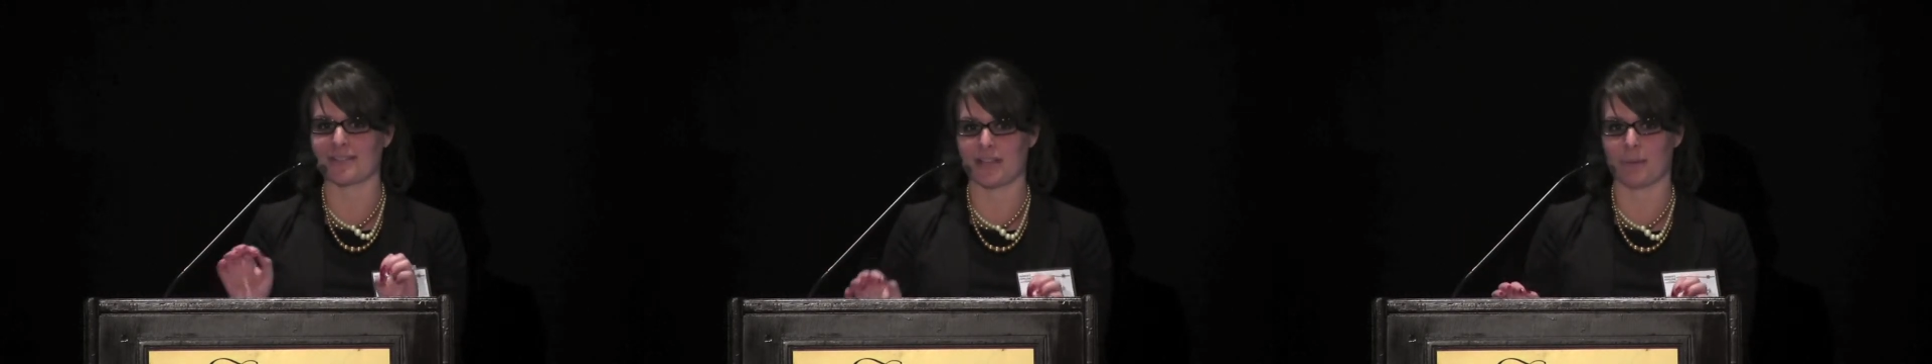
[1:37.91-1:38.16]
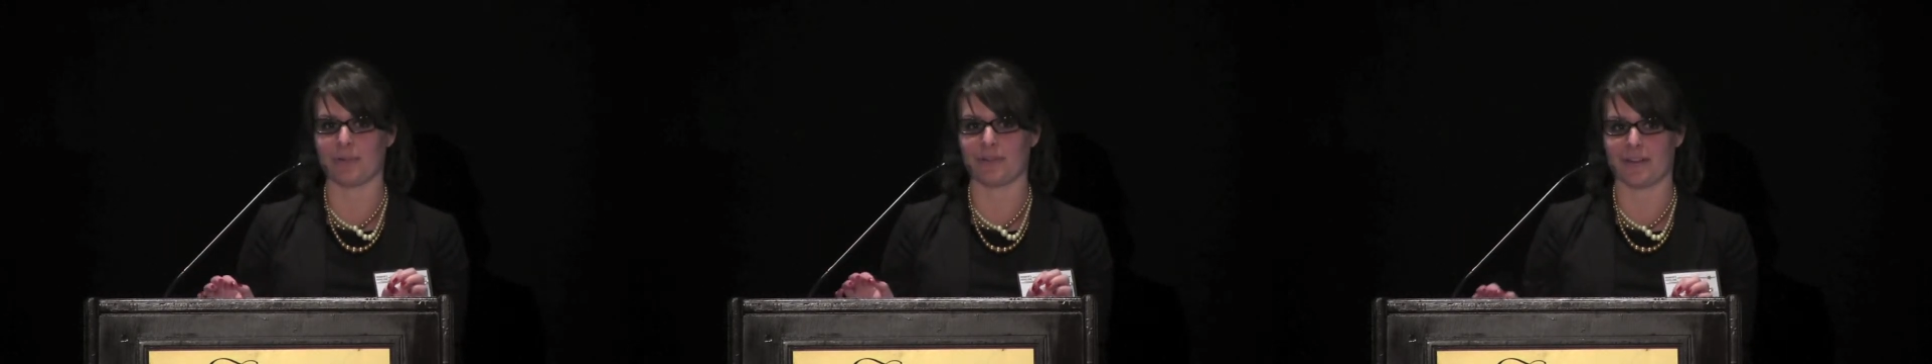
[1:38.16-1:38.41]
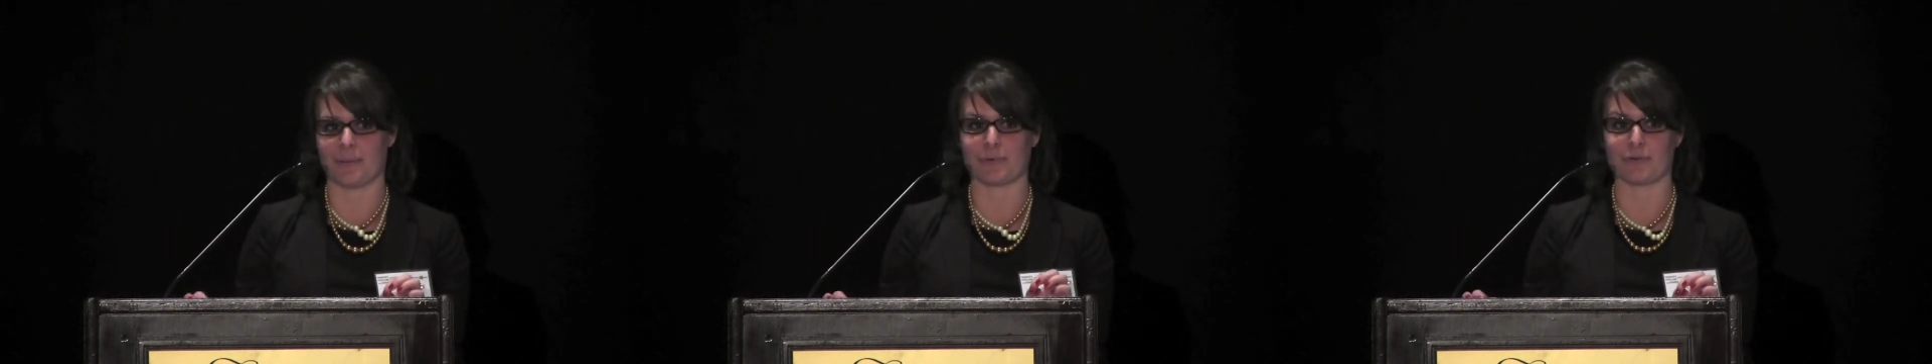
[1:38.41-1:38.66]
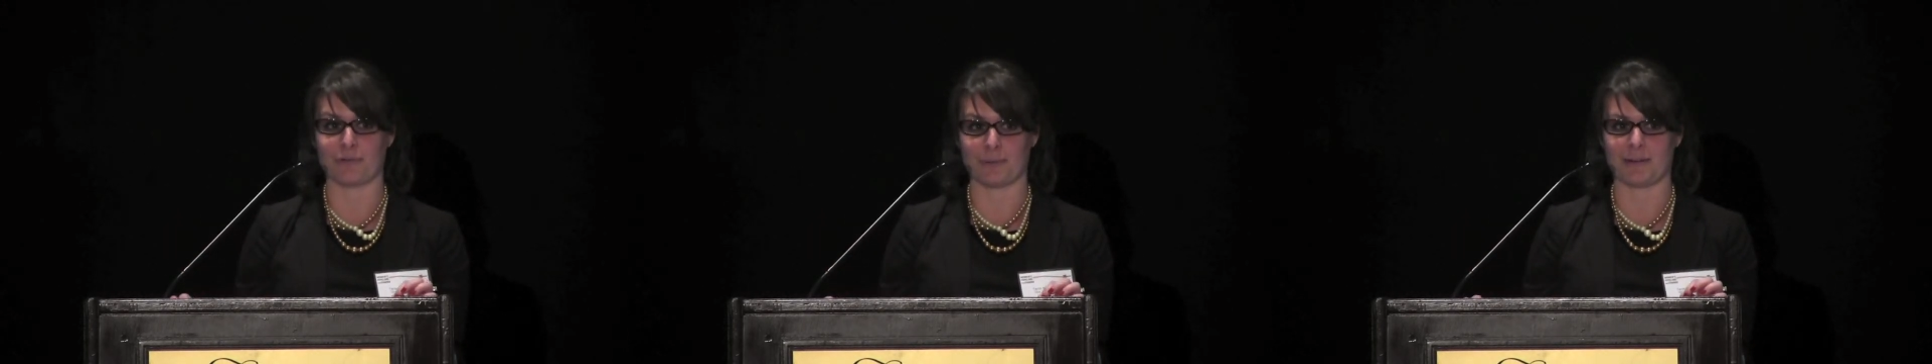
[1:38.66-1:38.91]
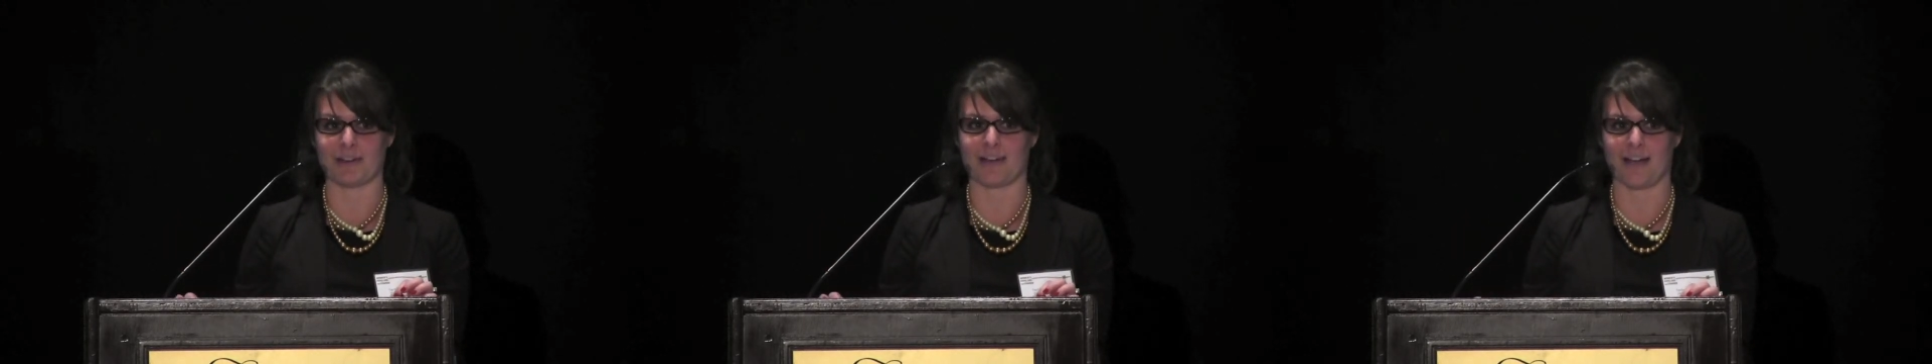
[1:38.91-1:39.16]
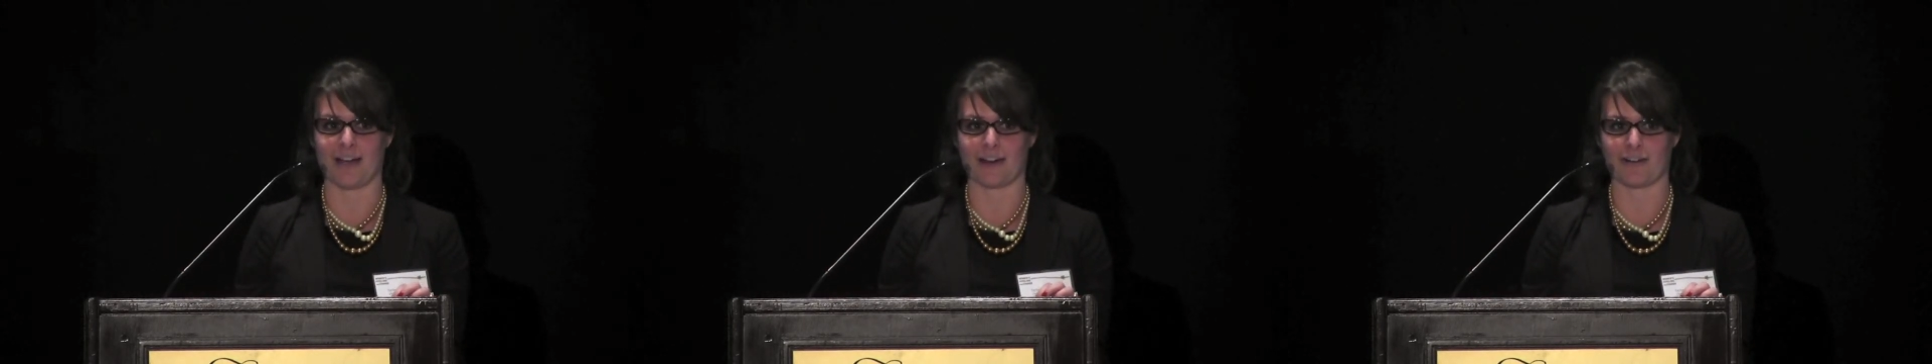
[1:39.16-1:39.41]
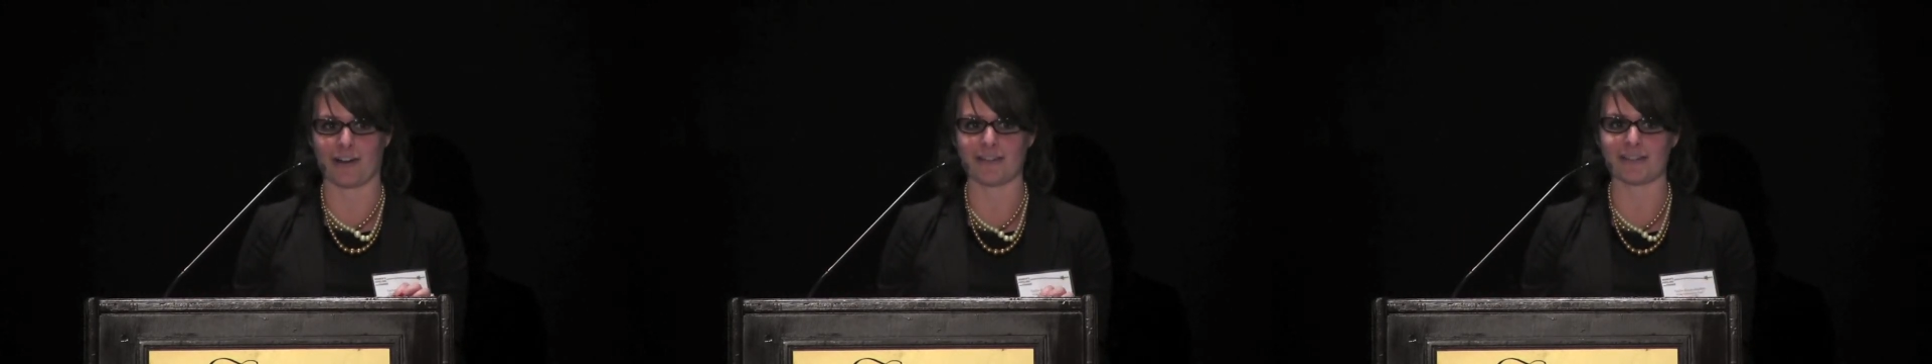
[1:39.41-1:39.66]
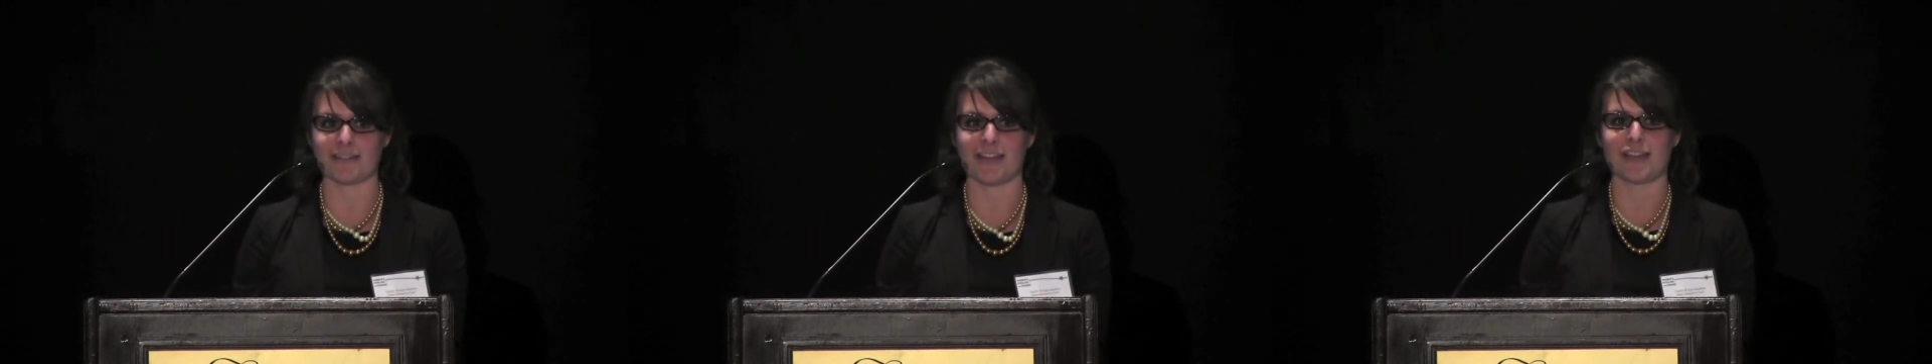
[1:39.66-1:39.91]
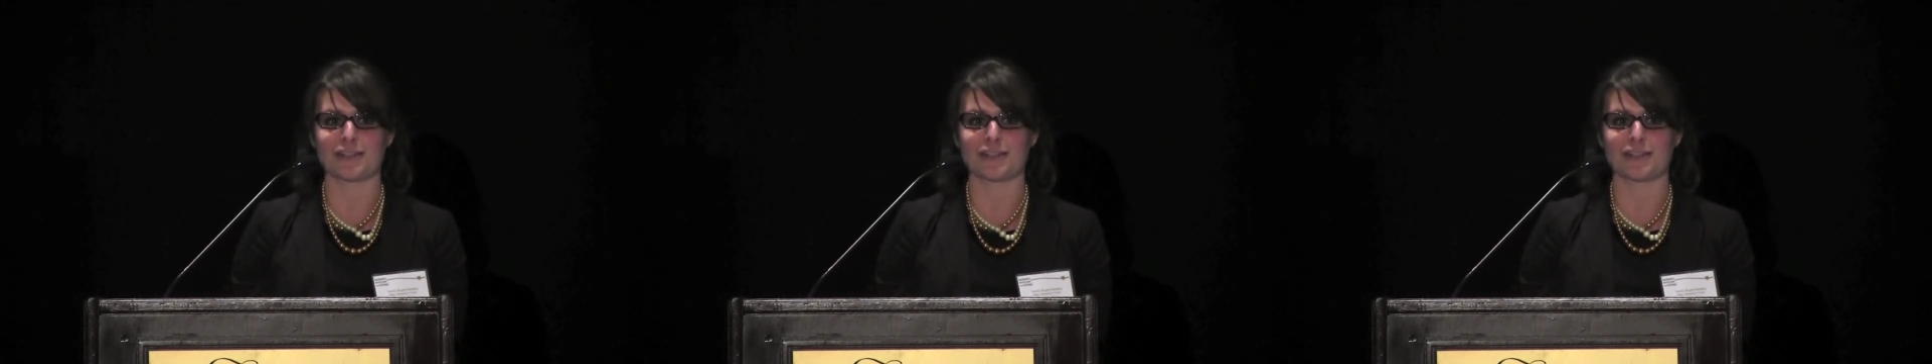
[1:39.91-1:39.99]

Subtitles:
double the number of women in Congress.